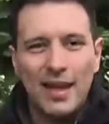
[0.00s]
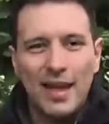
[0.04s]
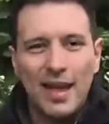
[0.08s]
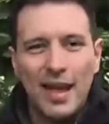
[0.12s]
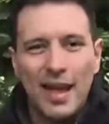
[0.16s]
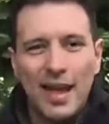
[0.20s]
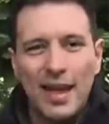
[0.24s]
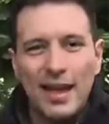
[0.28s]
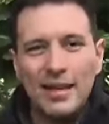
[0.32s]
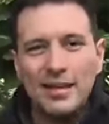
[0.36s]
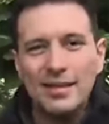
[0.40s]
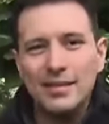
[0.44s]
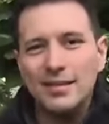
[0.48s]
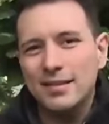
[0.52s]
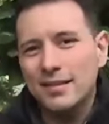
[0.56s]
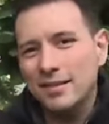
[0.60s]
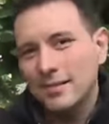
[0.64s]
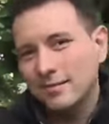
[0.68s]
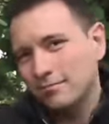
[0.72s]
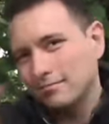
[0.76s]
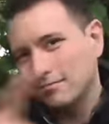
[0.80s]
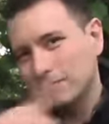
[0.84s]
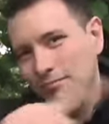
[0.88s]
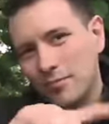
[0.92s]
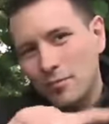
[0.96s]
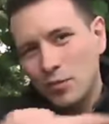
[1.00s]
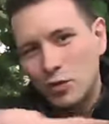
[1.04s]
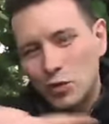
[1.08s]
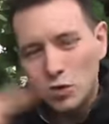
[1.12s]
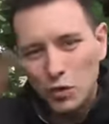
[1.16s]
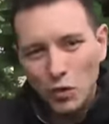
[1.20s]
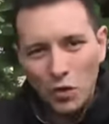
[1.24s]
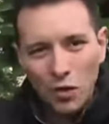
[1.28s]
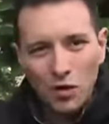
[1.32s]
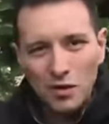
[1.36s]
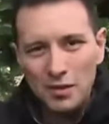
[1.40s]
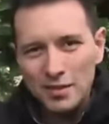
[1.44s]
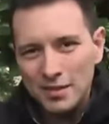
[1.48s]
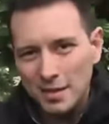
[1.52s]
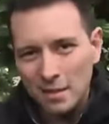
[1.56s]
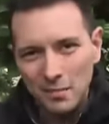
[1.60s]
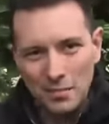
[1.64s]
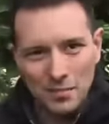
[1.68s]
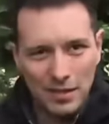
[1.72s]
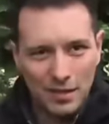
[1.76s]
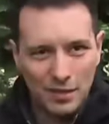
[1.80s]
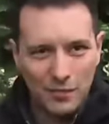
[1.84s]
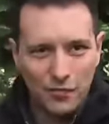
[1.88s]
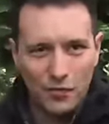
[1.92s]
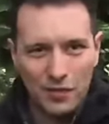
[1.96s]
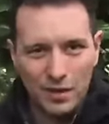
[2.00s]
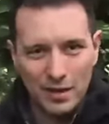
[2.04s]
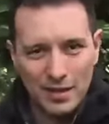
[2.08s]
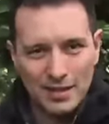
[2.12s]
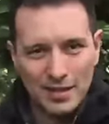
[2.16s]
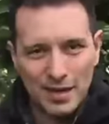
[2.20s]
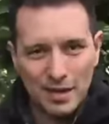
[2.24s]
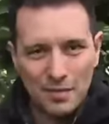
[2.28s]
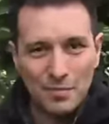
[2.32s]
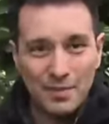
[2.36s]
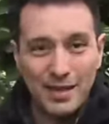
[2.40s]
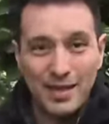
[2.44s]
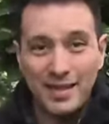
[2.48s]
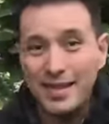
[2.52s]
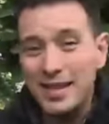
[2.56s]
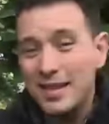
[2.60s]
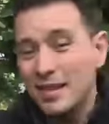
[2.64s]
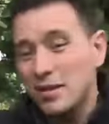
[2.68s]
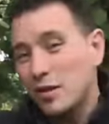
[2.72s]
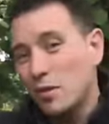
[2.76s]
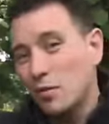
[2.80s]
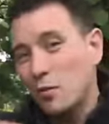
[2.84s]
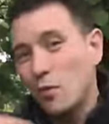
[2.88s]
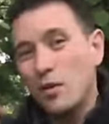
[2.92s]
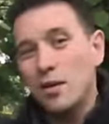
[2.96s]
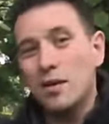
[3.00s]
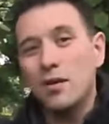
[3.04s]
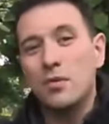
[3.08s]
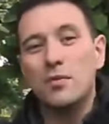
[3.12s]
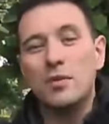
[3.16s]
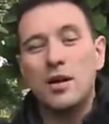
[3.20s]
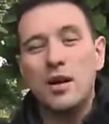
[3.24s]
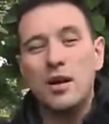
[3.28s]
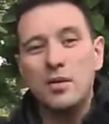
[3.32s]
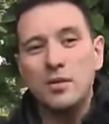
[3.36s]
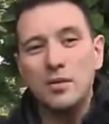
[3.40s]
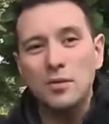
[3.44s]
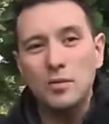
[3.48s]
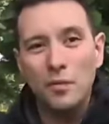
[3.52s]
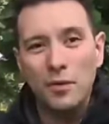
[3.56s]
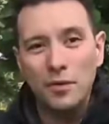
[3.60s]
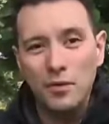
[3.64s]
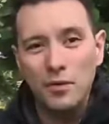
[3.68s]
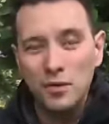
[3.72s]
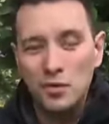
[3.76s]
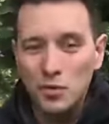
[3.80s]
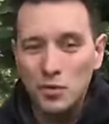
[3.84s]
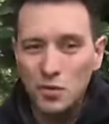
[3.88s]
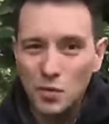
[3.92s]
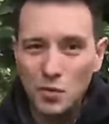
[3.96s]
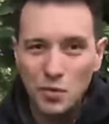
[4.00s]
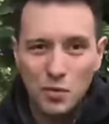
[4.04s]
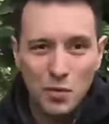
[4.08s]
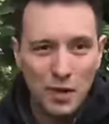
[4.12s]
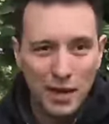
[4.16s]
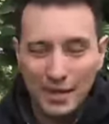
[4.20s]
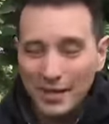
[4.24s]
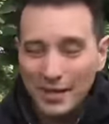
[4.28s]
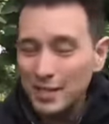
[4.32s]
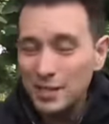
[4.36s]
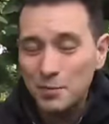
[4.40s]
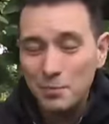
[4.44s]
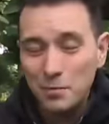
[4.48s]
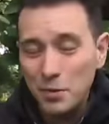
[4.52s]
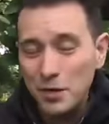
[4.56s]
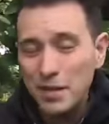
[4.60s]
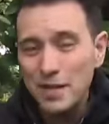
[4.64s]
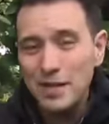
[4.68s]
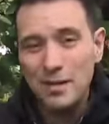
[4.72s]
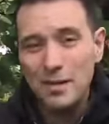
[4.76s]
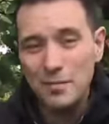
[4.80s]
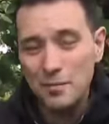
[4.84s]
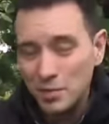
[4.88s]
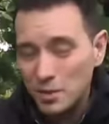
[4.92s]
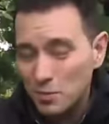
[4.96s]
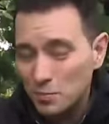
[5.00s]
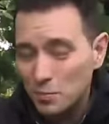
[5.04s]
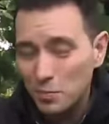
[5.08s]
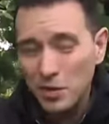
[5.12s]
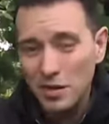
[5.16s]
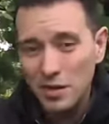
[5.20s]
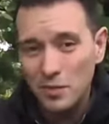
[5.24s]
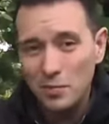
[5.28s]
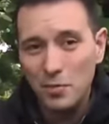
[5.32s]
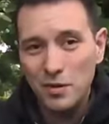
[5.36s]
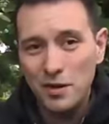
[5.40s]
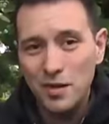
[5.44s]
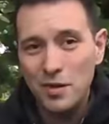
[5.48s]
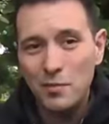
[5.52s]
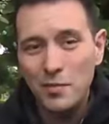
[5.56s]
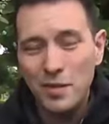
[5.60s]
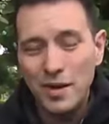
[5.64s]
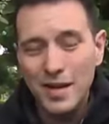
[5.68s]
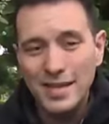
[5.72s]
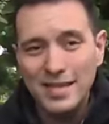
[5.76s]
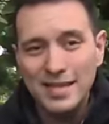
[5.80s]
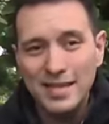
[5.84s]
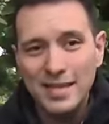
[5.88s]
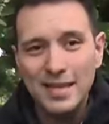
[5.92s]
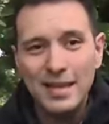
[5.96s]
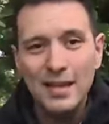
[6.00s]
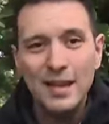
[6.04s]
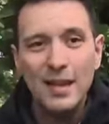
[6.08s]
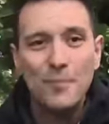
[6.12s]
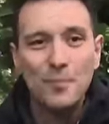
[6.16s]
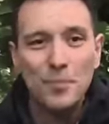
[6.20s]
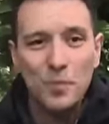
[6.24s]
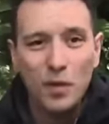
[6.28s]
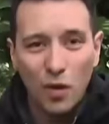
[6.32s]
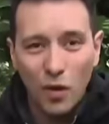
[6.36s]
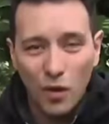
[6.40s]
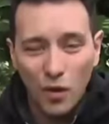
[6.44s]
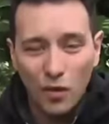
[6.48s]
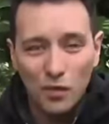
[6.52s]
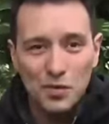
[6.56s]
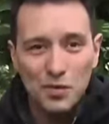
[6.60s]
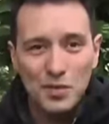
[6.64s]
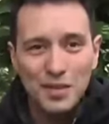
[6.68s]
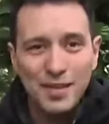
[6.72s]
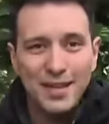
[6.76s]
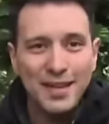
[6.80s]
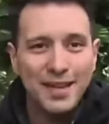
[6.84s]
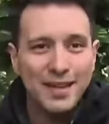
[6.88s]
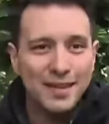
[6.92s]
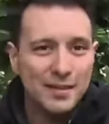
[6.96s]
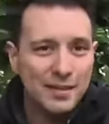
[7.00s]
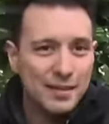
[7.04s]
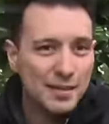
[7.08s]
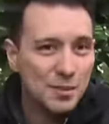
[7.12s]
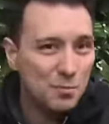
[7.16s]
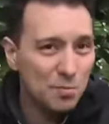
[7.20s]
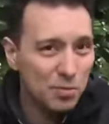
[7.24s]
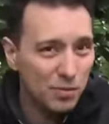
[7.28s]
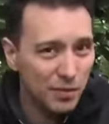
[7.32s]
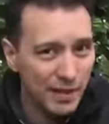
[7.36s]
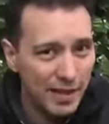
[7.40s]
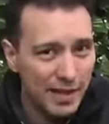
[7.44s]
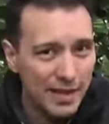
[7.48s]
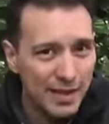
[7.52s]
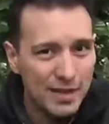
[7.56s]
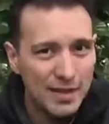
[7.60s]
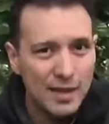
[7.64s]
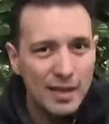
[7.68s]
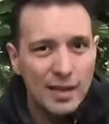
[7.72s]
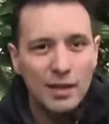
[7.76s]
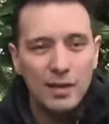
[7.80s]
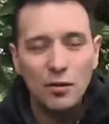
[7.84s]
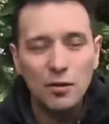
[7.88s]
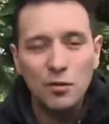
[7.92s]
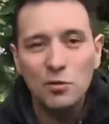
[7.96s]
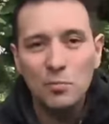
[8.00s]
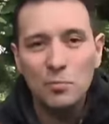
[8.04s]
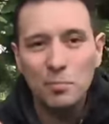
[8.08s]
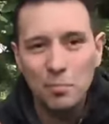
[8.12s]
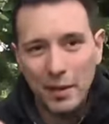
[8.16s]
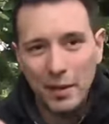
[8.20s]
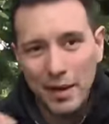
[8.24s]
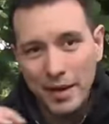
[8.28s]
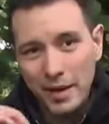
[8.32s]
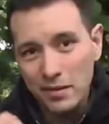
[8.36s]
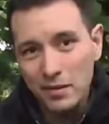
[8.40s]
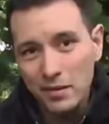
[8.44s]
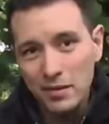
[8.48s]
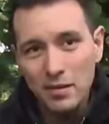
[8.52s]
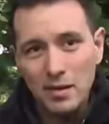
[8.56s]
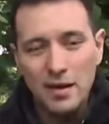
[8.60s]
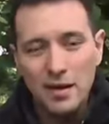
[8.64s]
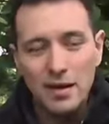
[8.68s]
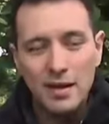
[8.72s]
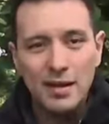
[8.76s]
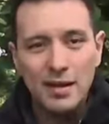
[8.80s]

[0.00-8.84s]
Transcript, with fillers: and draw something, for example, and then you can walk around what you drew. It's pretty, it's pretty, pretty amazing. Also, again, the display looked better